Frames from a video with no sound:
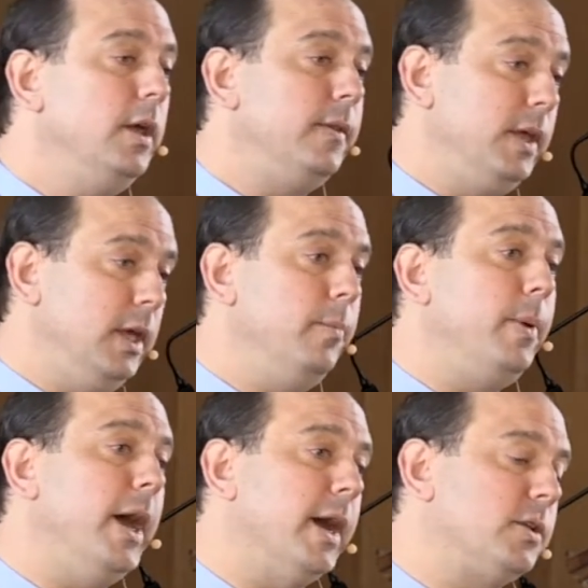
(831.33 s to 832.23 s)
the
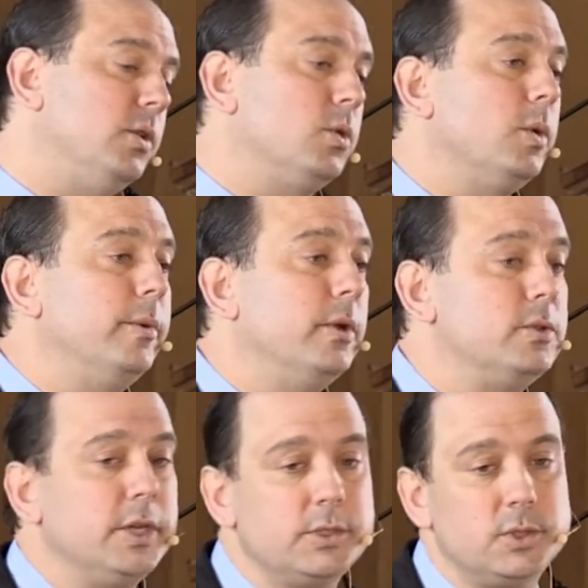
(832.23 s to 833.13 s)
impact of the criminal
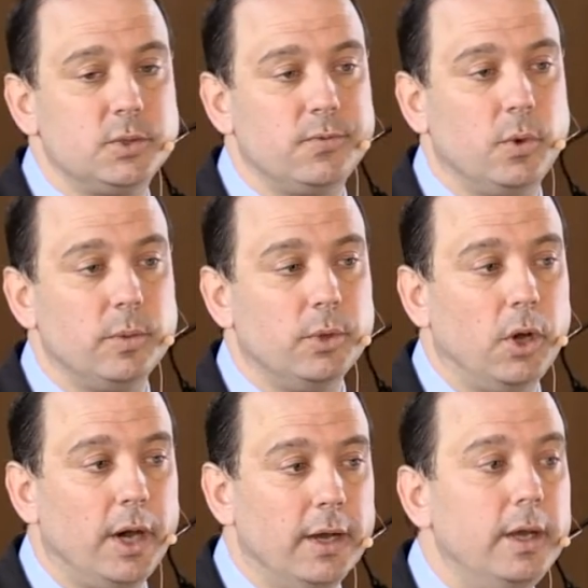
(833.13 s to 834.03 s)
justice reform
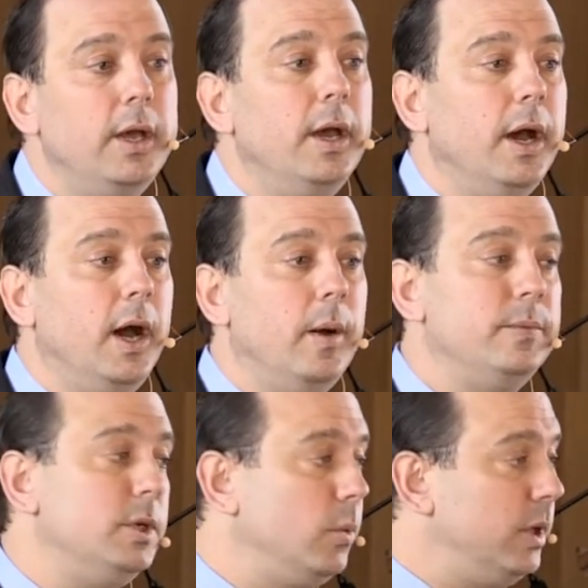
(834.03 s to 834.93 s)
law. Um,
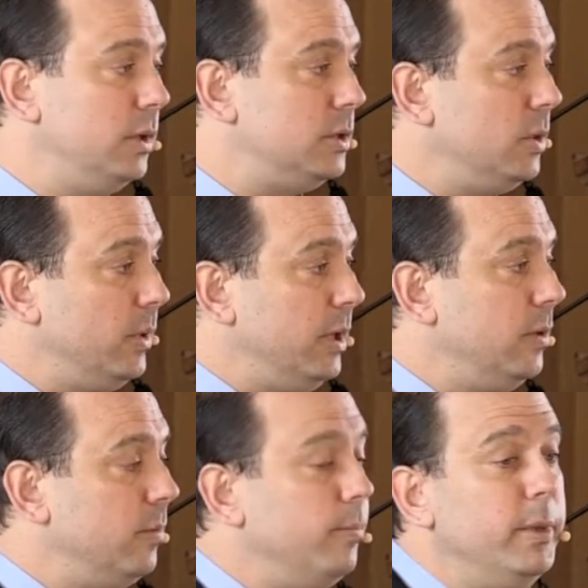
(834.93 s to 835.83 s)
do we, do
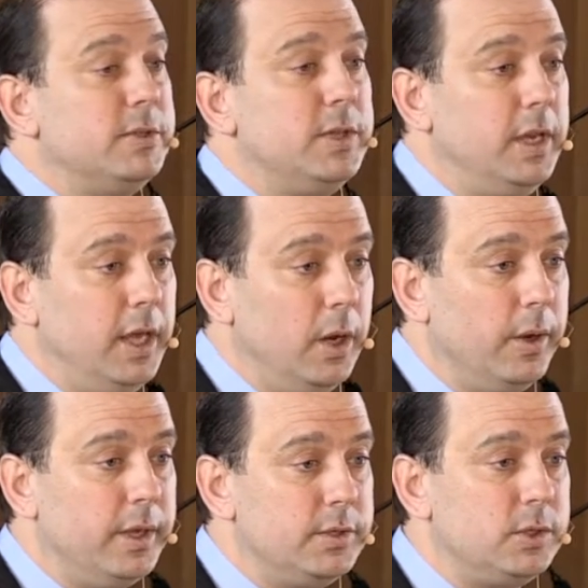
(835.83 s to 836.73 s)
we miss any
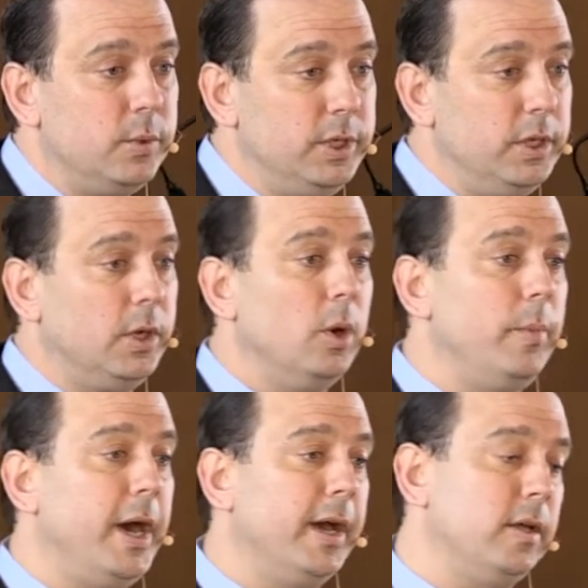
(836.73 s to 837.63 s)
areas? Do we need to go
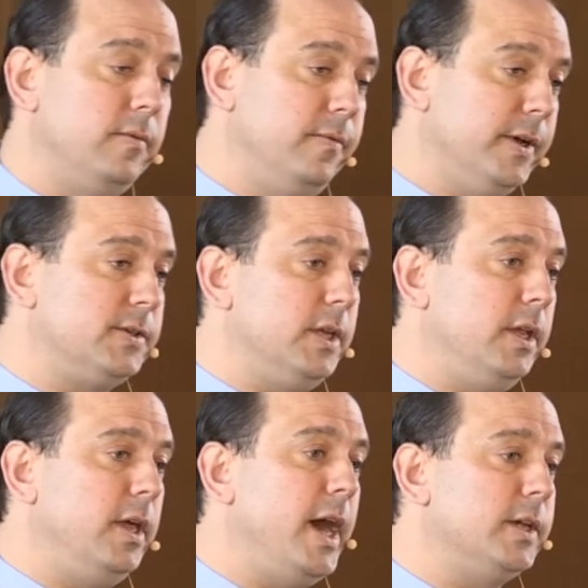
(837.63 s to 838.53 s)
back and fix
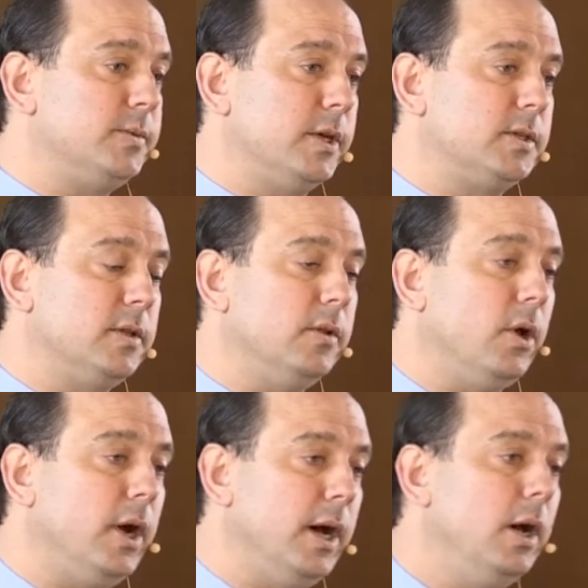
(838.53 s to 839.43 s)
any aspects of the
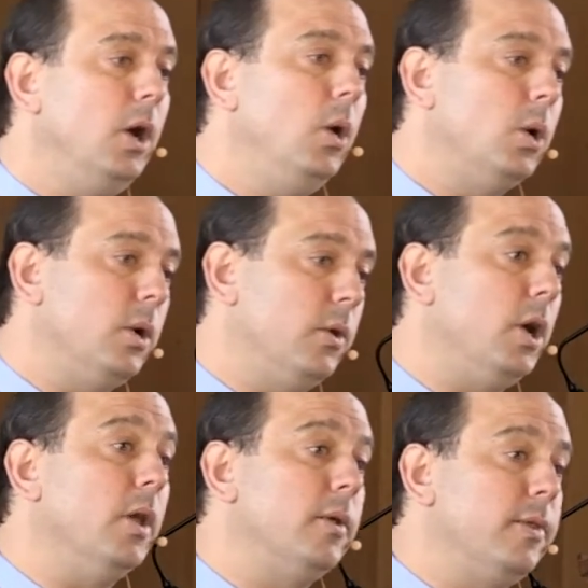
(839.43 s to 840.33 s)
law? Or are
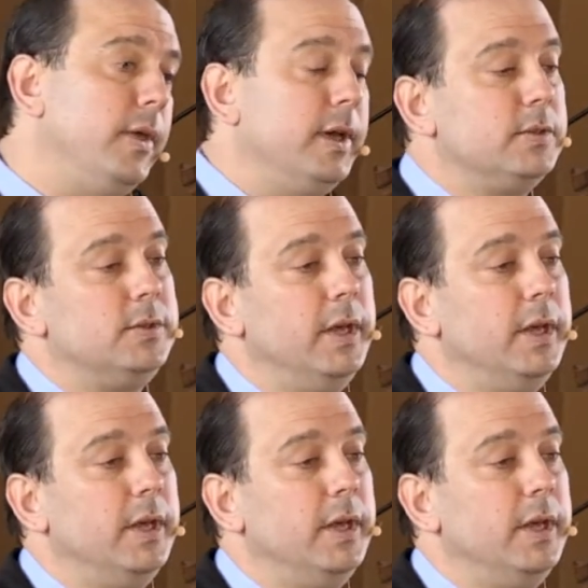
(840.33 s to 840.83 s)
there other things